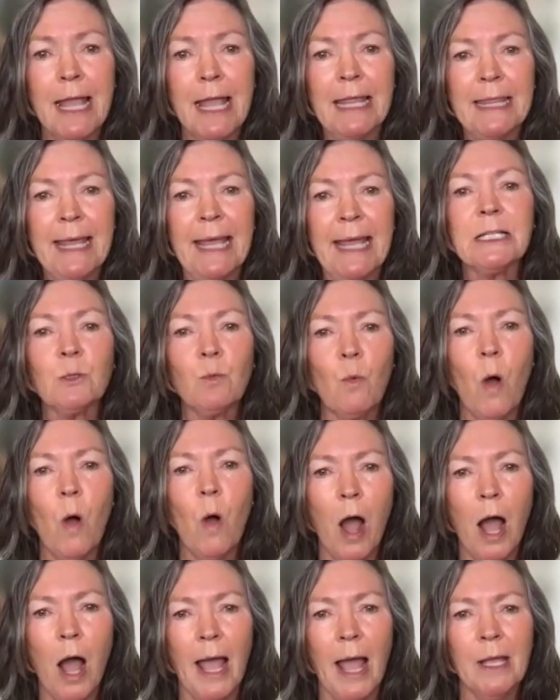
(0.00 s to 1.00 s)
that's
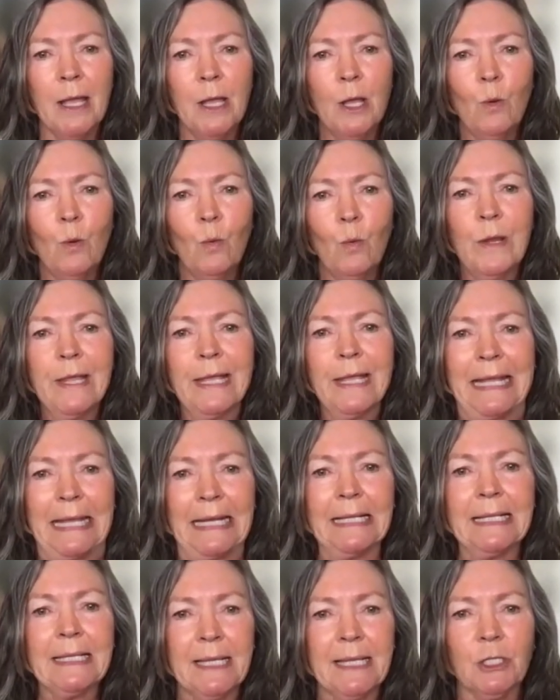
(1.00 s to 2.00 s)
why we are
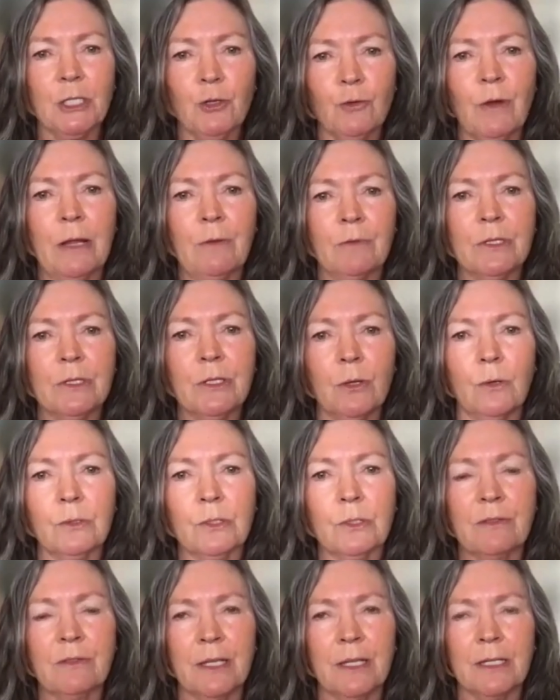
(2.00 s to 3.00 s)
getting such great
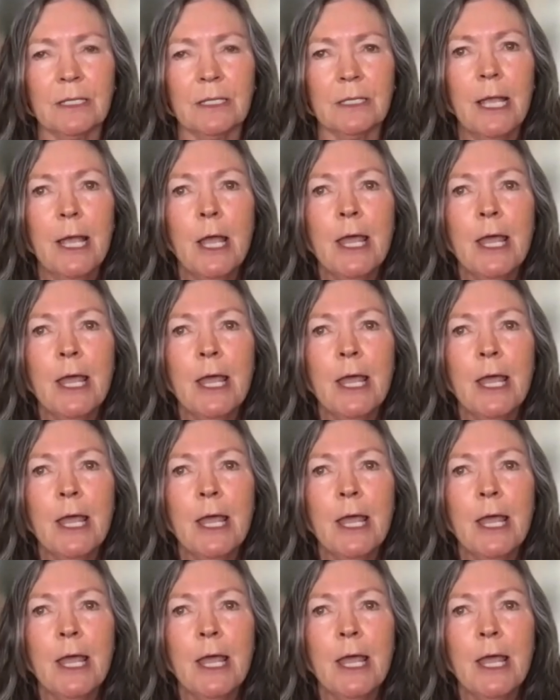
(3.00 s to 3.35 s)
results with this.